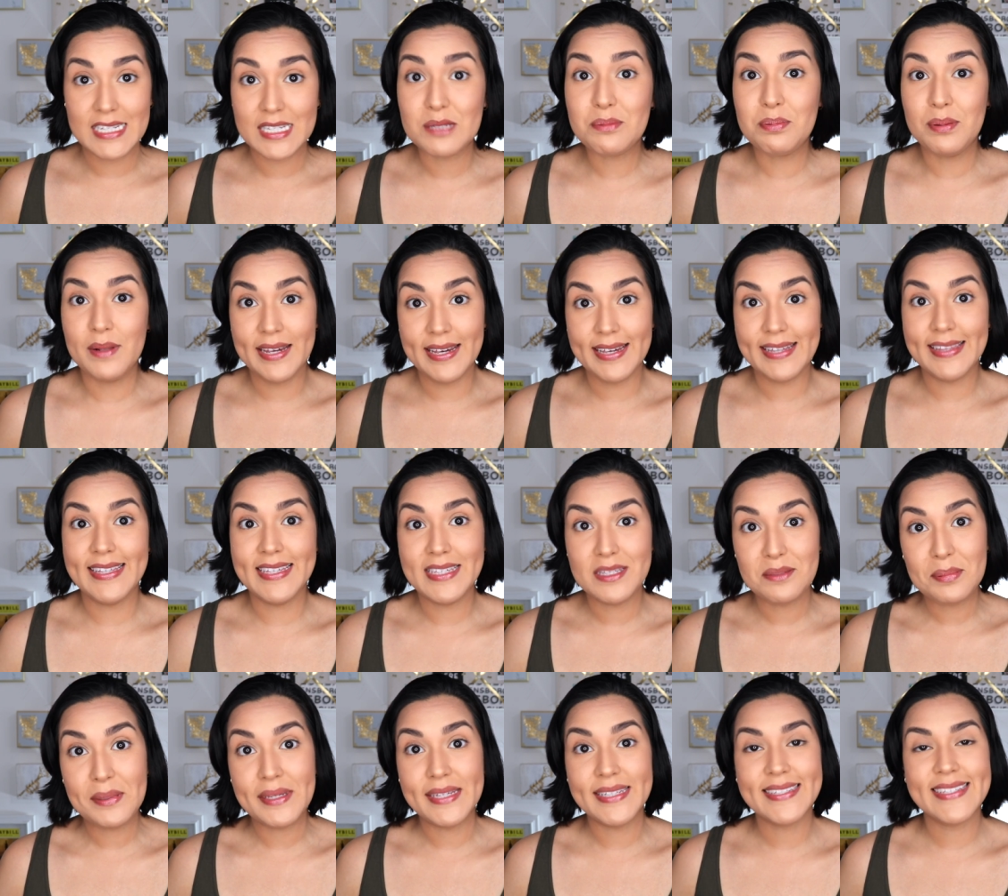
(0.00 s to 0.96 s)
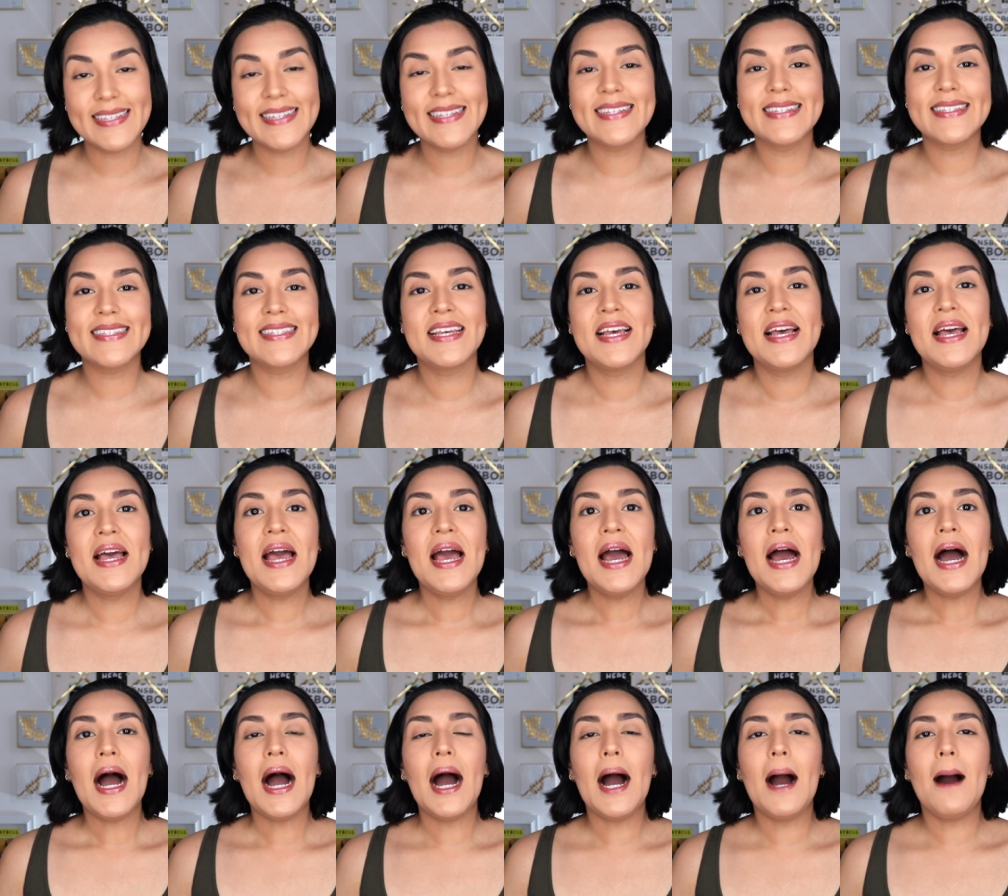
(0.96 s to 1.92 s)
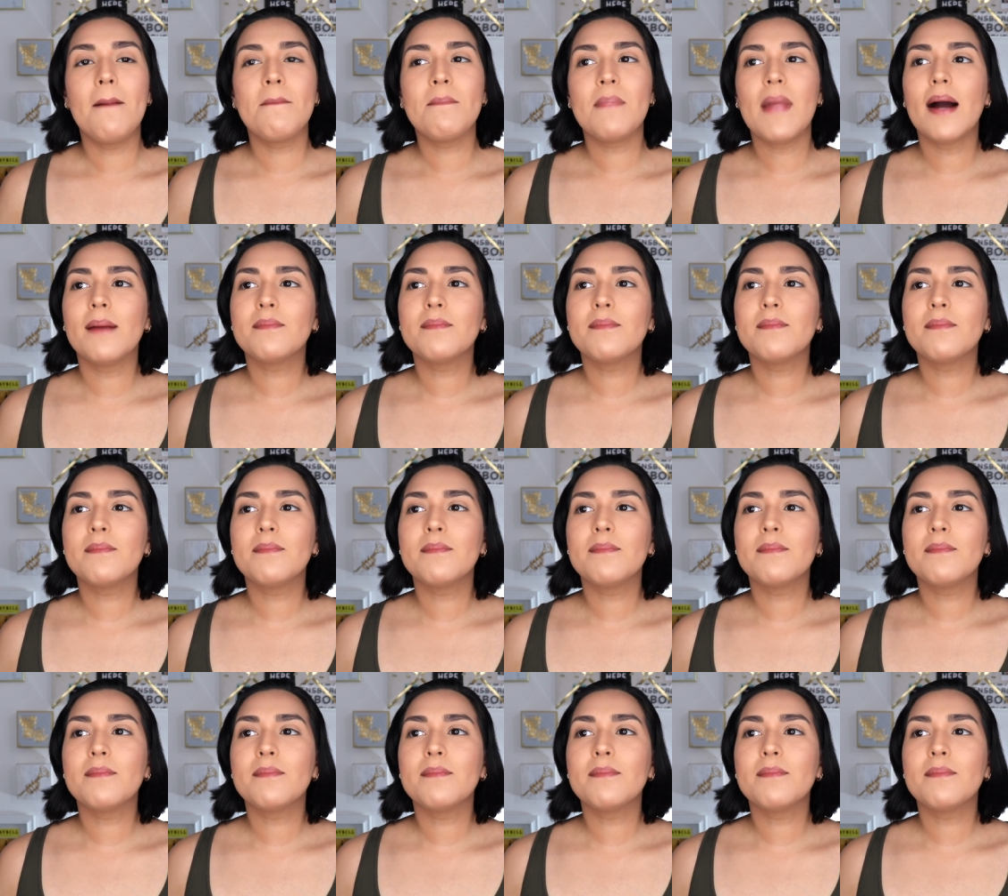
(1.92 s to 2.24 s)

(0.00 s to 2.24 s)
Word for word: displaying these pieces. Um,